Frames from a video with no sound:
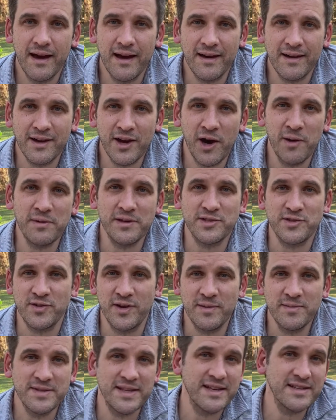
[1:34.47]
comic
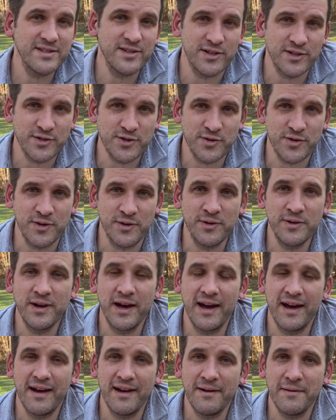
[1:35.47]
strips. That's not true.
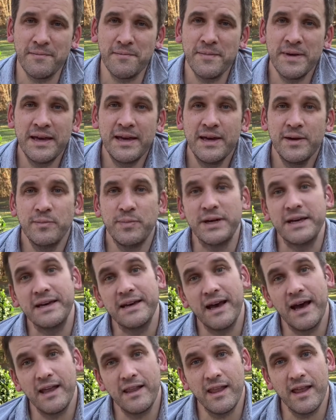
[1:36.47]
But
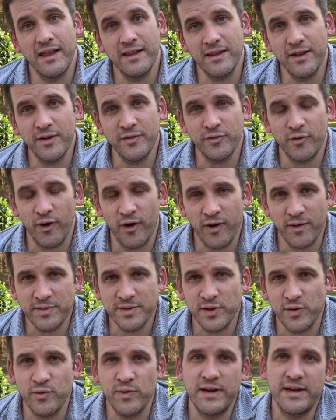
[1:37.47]
a lot of grown-ups
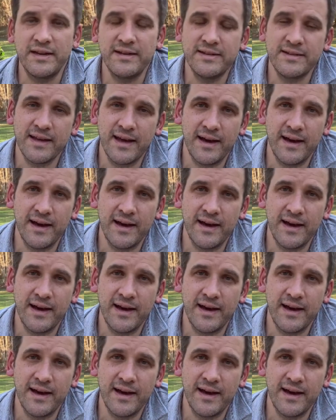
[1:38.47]
who read